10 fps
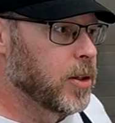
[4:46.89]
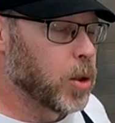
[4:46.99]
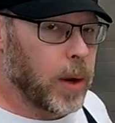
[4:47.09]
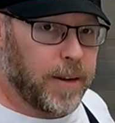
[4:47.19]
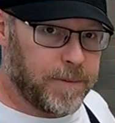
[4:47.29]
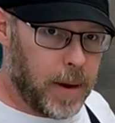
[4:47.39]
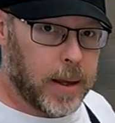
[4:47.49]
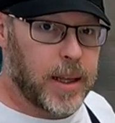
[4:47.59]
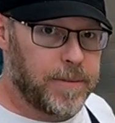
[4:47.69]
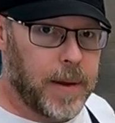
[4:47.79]
So when I
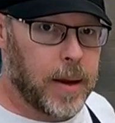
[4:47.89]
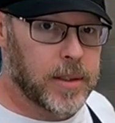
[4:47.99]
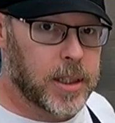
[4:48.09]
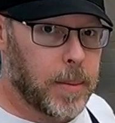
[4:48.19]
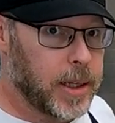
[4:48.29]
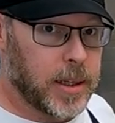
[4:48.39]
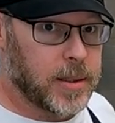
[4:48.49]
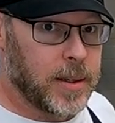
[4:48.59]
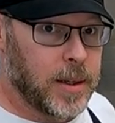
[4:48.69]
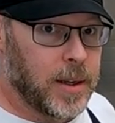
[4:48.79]
finally found some, I
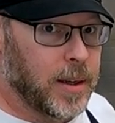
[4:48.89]
just